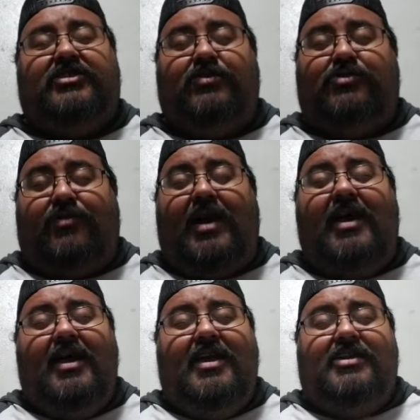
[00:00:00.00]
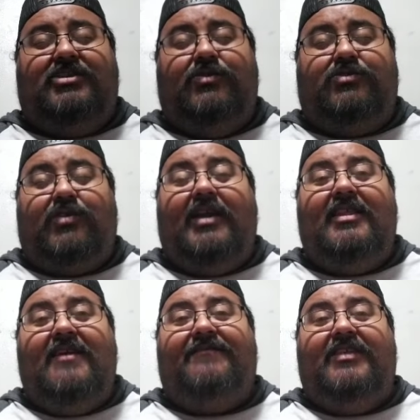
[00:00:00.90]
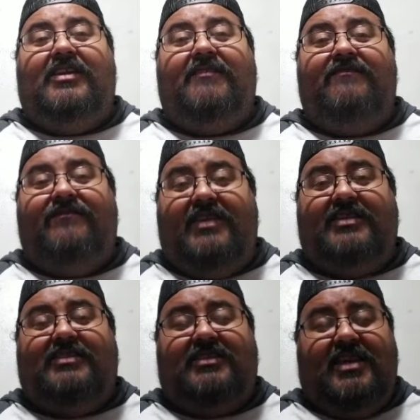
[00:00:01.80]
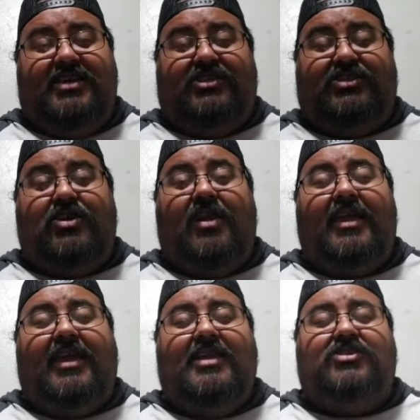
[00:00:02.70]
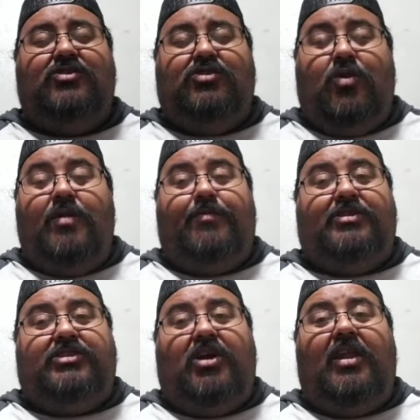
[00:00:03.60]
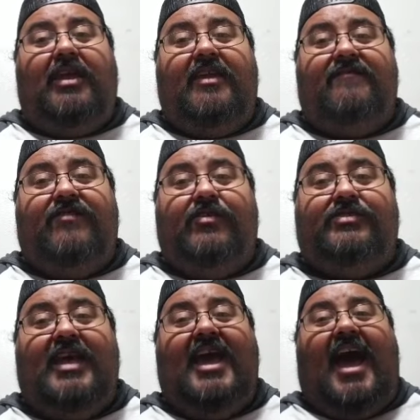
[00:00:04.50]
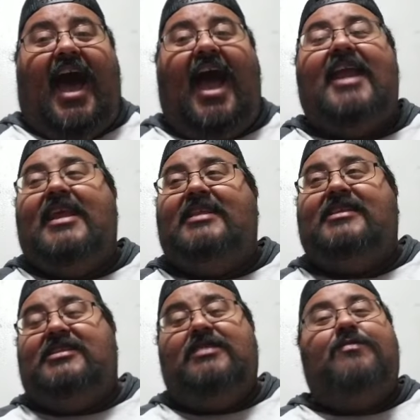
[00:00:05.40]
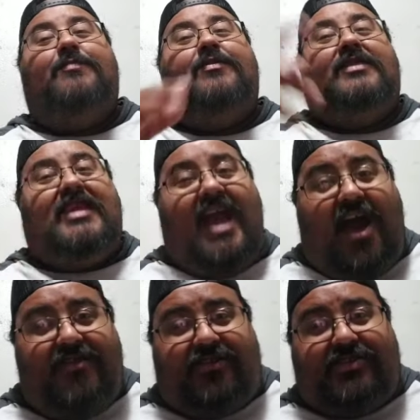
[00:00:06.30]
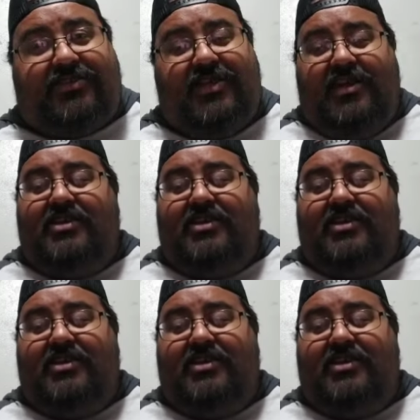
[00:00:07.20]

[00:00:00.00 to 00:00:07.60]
She'll try, she'll try to definitely convince Starlight Kid to join, but Starlight Kid feels I need to team up with the others.